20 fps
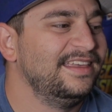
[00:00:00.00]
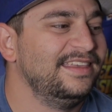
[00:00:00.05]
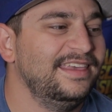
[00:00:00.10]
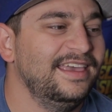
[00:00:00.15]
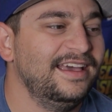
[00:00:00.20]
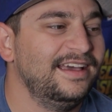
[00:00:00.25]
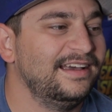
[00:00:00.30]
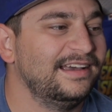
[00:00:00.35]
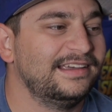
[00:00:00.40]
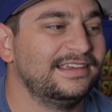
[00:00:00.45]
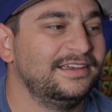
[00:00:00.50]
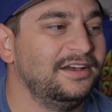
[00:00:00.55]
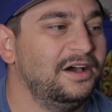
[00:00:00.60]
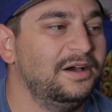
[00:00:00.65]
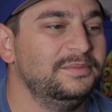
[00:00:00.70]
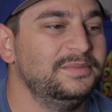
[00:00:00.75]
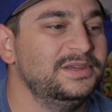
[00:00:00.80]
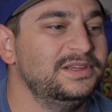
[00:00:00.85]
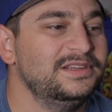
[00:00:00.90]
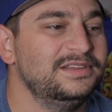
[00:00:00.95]
Yeah,
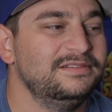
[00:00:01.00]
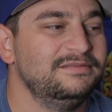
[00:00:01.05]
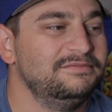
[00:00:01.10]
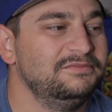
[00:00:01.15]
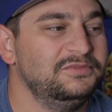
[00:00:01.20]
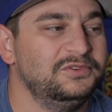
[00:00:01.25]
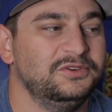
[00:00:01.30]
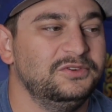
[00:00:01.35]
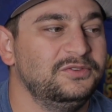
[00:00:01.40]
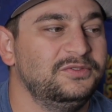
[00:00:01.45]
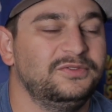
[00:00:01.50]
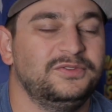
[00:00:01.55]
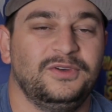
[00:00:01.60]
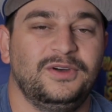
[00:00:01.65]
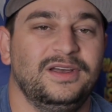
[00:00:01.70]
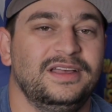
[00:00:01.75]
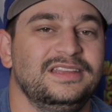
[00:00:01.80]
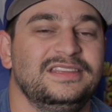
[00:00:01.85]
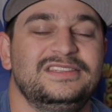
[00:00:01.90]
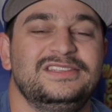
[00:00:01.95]
comment your
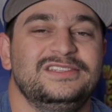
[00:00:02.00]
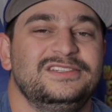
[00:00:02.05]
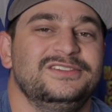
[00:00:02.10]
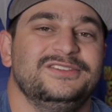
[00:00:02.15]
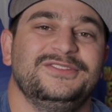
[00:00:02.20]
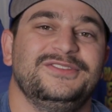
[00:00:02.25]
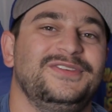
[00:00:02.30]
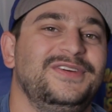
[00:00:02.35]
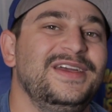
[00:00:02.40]
thoughts and your